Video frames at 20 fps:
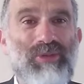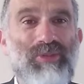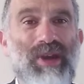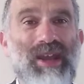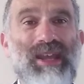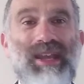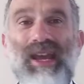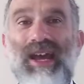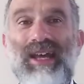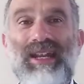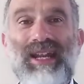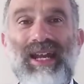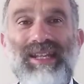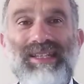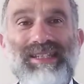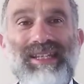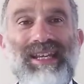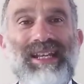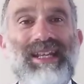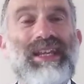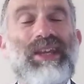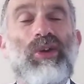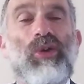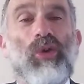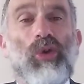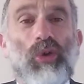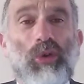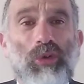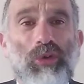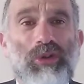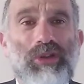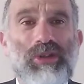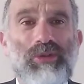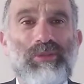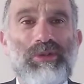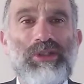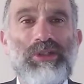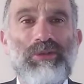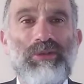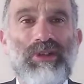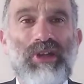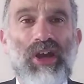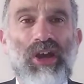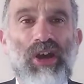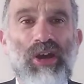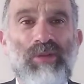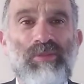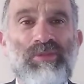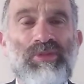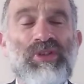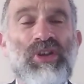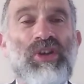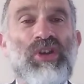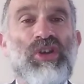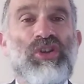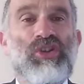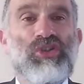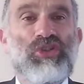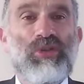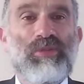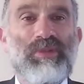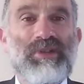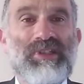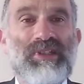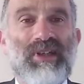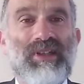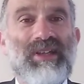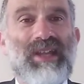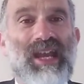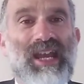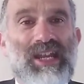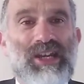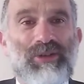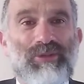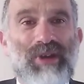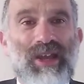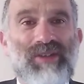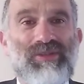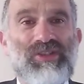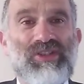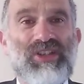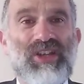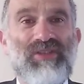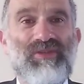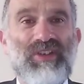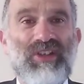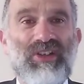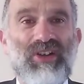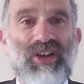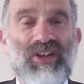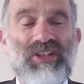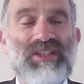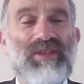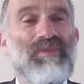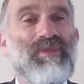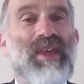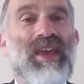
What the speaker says: way, and ideally, all that we do in our homes should be done in a way of serving God.